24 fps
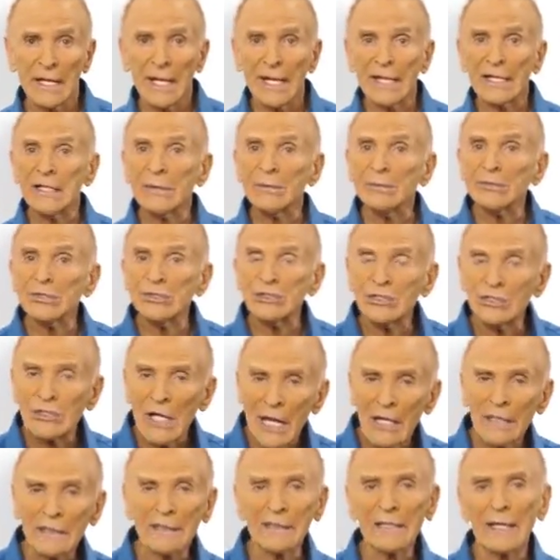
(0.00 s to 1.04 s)
and he was
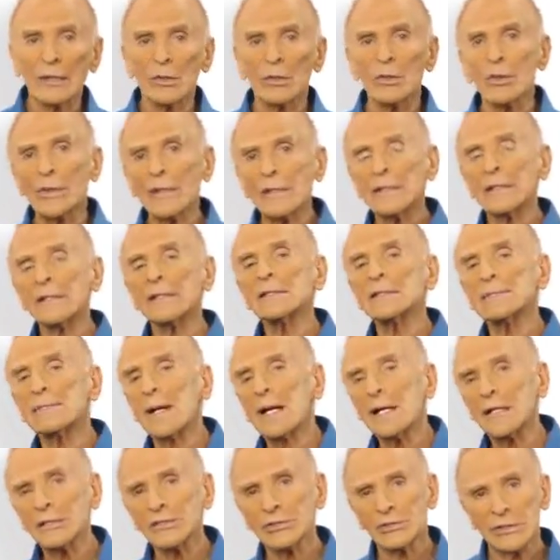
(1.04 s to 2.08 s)
shocked at how quickly his
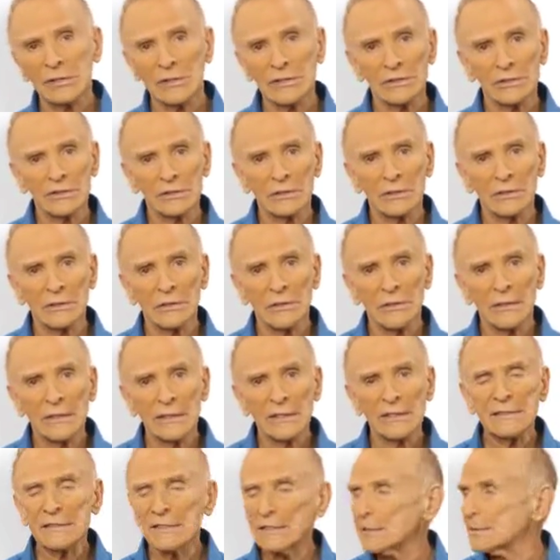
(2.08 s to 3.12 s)
body changed.
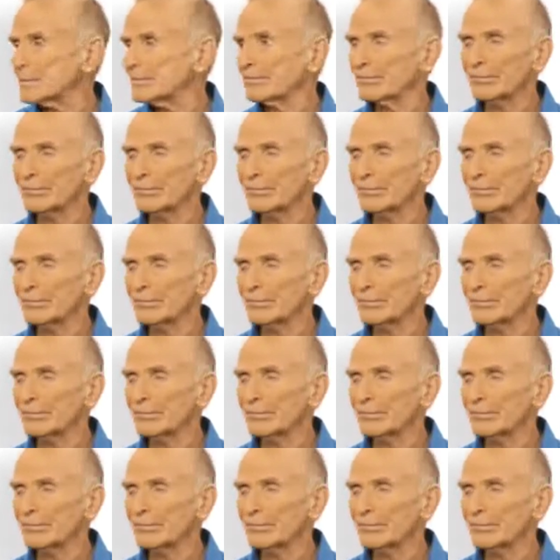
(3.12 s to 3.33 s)
He says,